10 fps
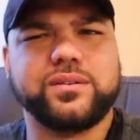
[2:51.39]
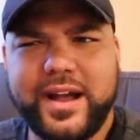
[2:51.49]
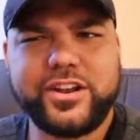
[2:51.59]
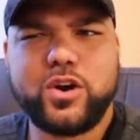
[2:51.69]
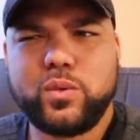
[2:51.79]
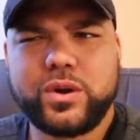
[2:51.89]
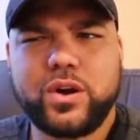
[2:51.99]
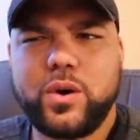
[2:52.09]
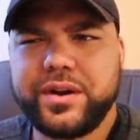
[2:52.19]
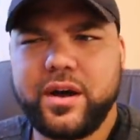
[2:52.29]
I know we're
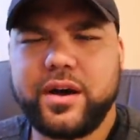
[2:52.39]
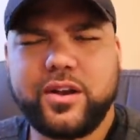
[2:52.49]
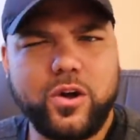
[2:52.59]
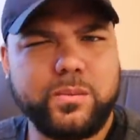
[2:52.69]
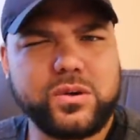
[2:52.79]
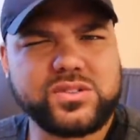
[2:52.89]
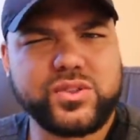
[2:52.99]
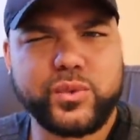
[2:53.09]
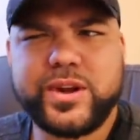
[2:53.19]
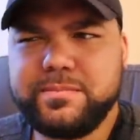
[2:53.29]
going on almost
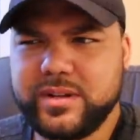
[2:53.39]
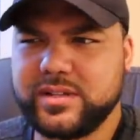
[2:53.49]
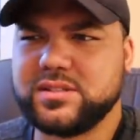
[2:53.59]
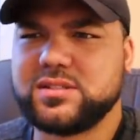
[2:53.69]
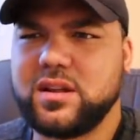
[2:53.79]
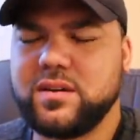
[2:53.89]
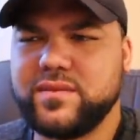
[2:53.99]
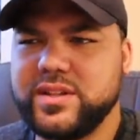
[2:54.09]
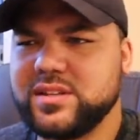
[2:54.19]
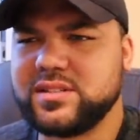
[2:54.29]
3 months
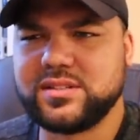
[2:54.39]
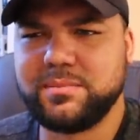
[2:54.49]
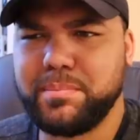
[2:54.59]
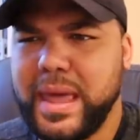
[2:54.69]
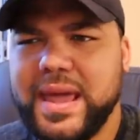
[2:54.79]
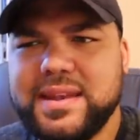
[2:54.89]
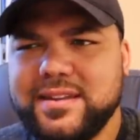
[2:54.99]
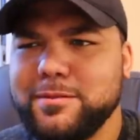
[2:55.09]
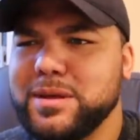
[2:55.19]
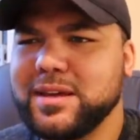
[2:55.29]
of this
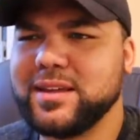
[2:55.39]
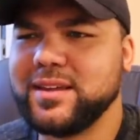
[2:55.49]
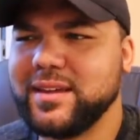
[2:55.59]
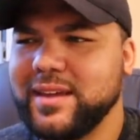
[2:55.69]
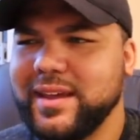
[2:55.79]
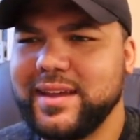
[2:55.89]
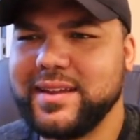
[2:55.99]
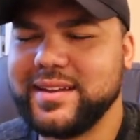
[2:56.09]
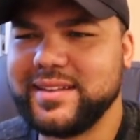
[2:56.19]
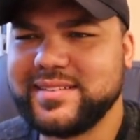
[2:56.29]
pandemic,
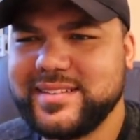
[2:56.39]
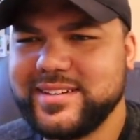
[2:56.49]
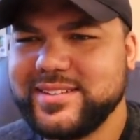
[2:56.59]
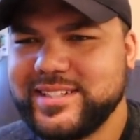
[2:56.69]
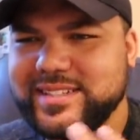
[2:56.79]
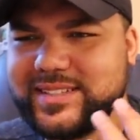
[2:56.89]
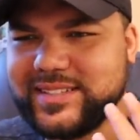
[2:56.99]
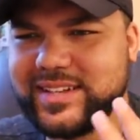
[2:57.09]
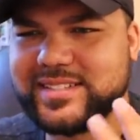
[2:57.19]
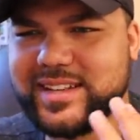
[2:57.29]
and it still just
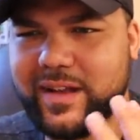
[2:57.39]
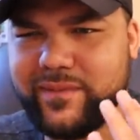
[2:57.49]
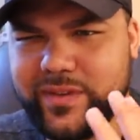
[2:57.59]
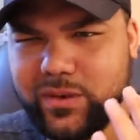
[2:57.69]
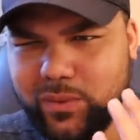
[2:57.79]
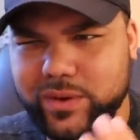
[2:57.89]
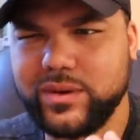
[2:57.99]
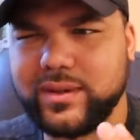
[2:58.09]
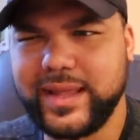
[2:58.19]
does not feel real.